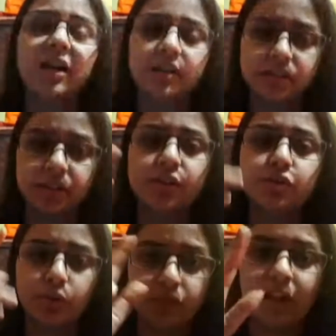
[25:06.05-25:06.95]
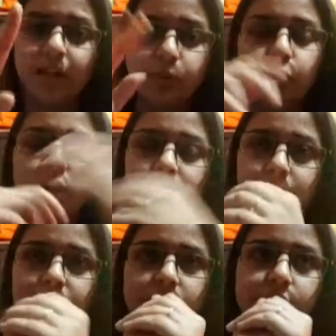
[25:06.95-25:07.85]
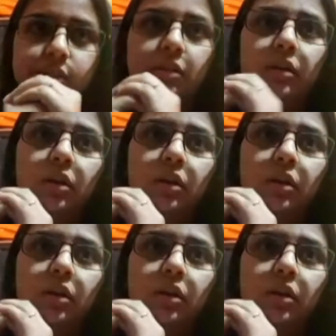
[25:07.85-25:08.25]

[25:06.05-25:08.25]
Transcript: incidence of type 2 diabetes.